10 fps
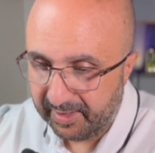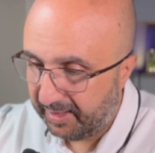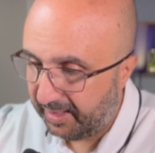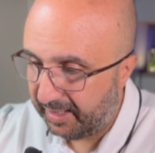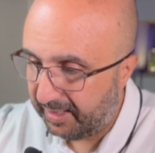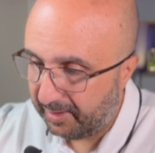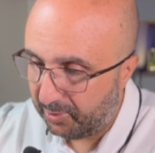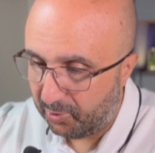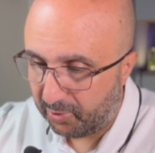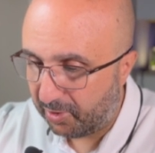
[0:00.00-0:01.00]
in
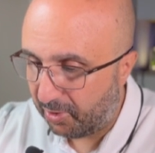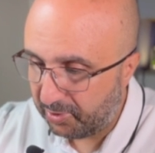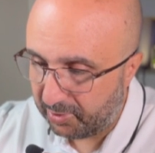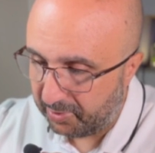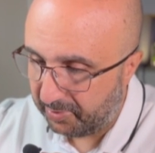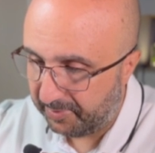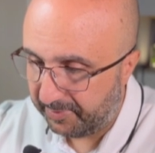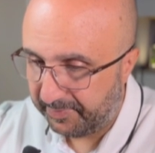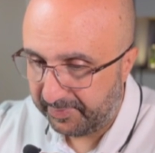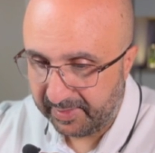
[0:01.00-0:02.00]
your console,
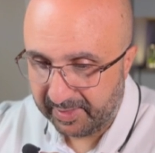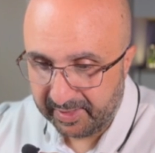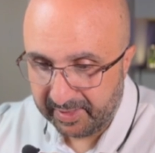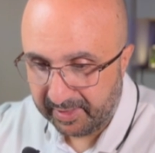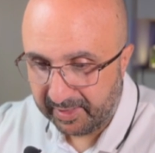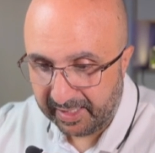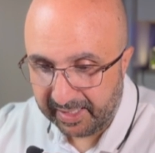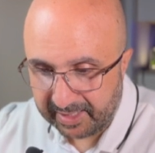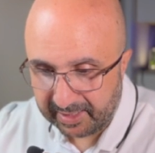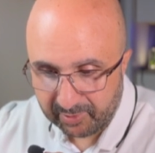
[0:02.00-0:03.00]
it
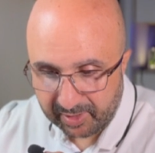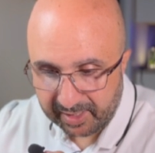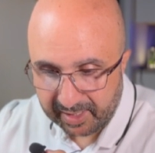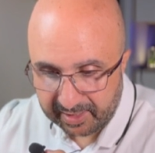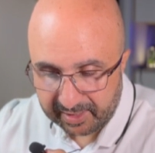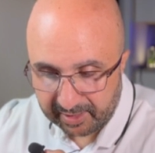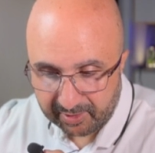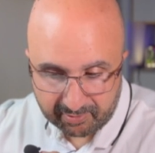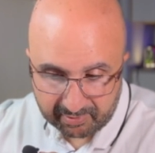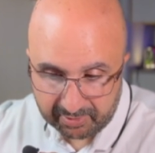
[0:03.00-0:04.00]
doesn't recognize it. It's like,
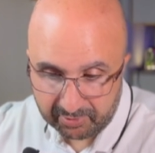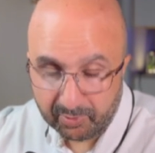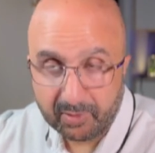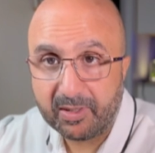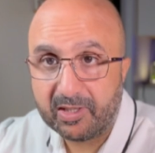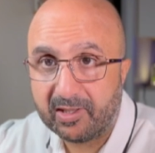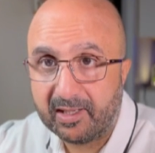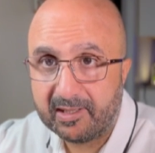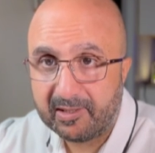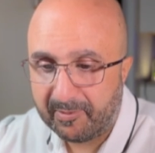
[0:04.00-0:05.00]
I don't know what patient
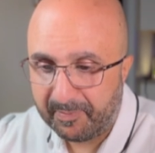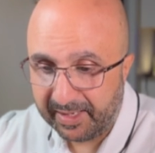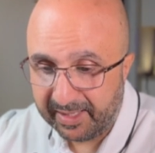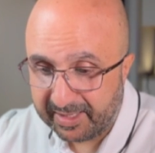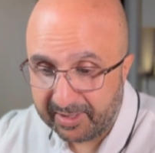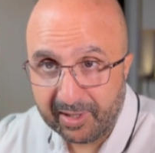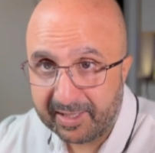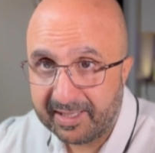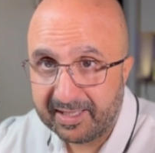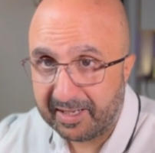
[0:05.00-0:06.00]
is. It does not
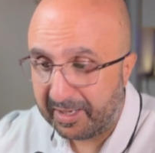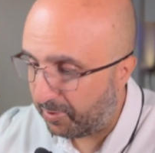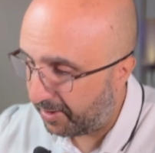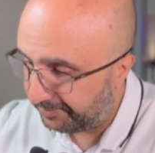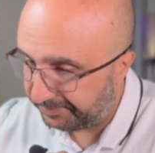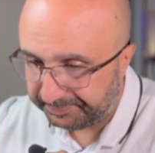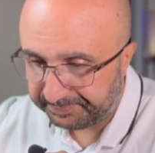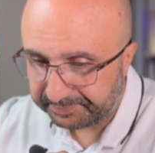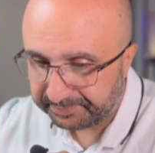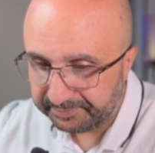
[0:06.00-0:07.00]
exist anywhere.
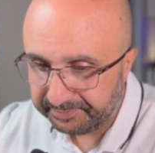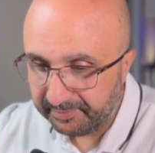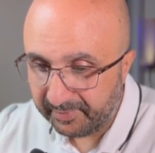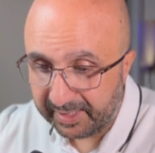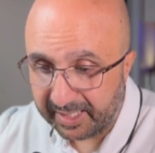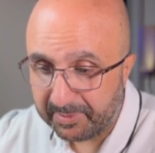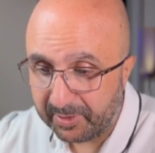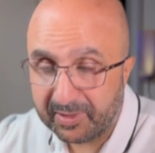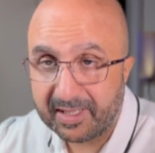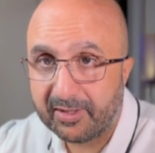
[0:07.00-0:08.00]
That's
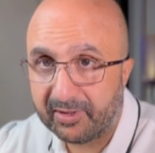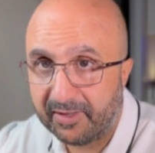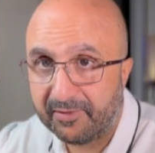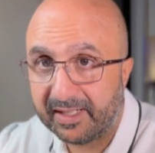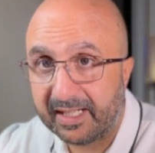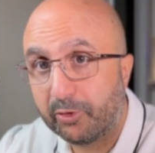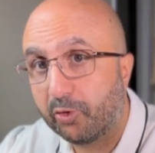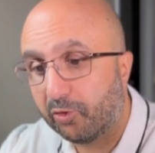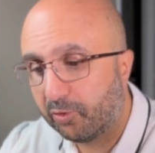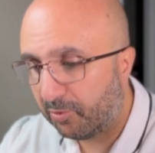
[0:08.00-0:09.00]
because it's not defined at the
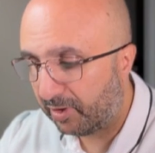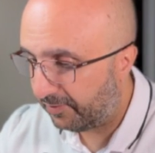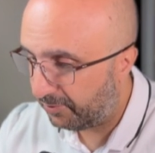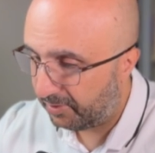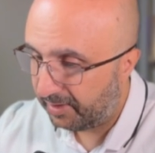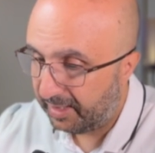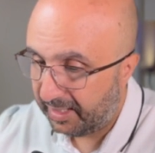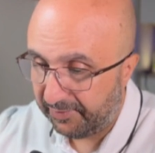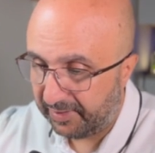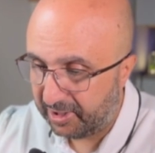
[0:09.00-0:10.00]
global level.
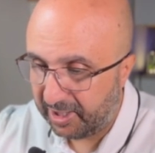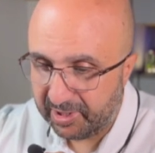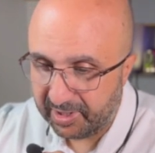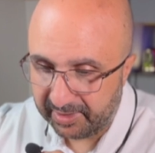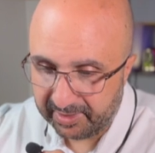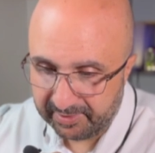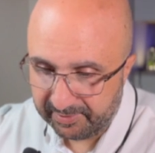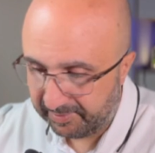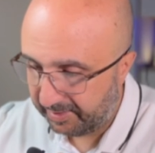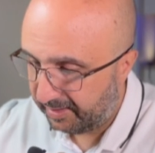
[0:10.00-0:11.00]
If I change that
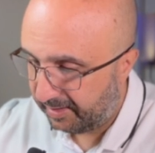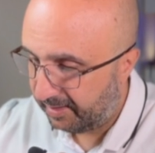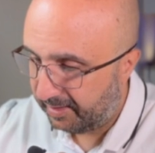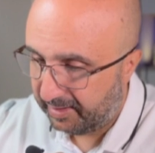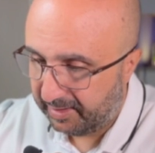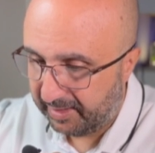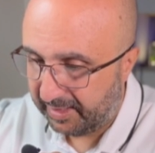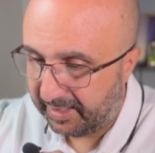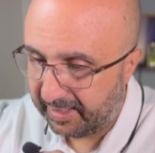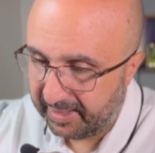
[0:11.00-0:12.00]

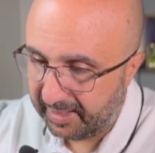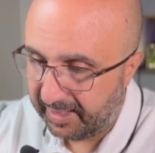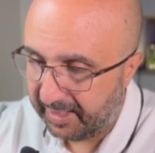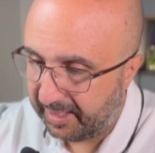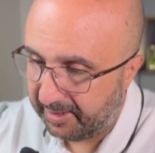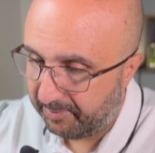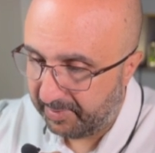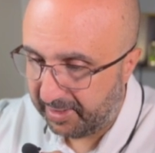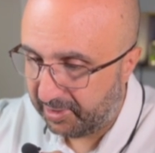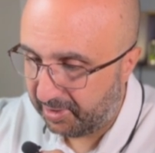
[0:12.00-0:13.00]
and I say let
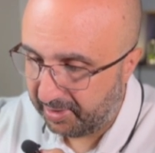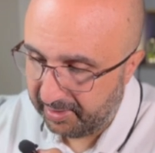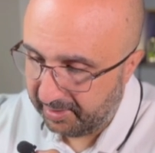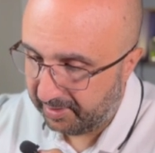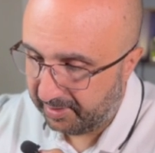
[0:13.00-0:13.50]
patient,